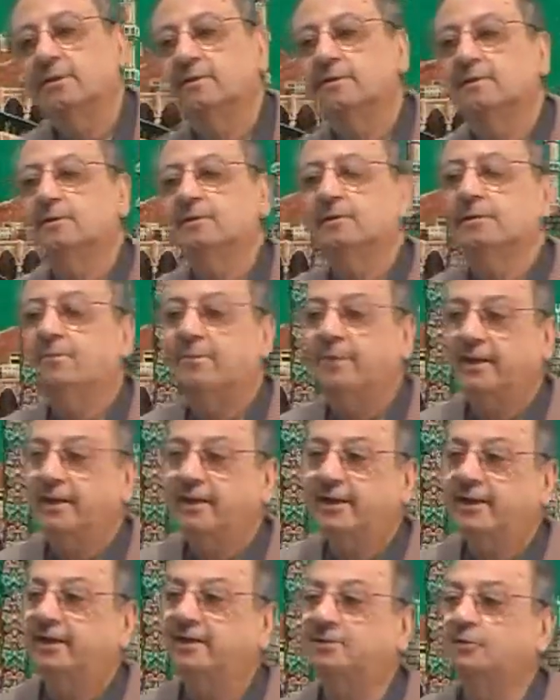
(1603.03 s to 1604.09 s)
the
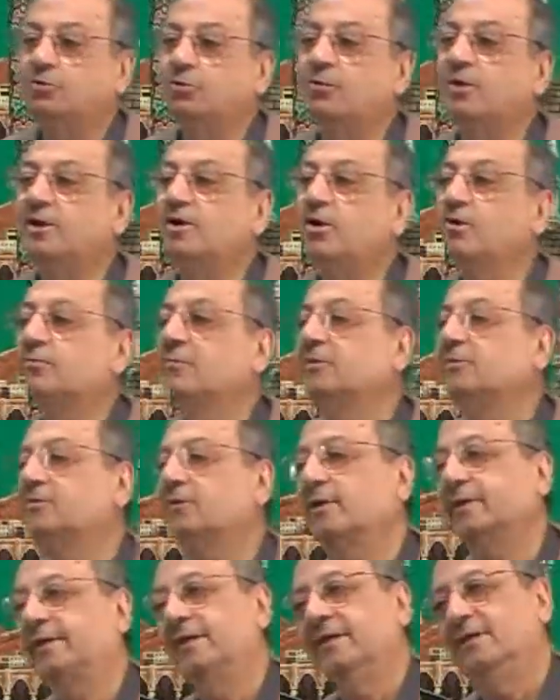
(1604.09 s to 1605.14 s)
bracket is only on
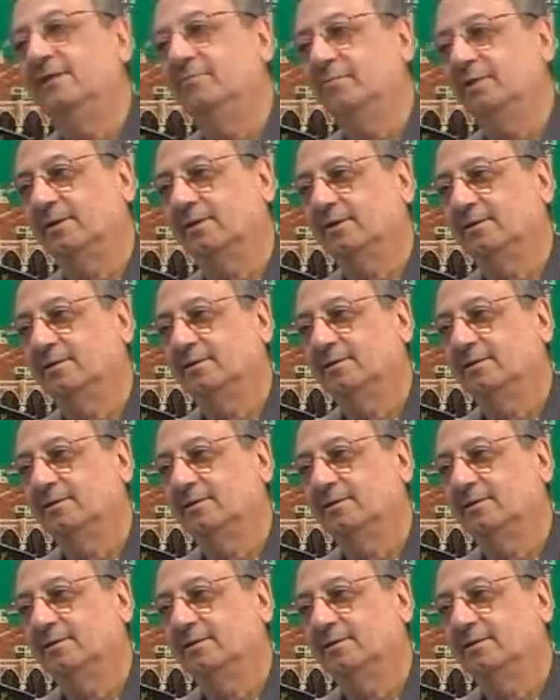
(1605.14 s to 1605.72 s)
muttaqin, brother.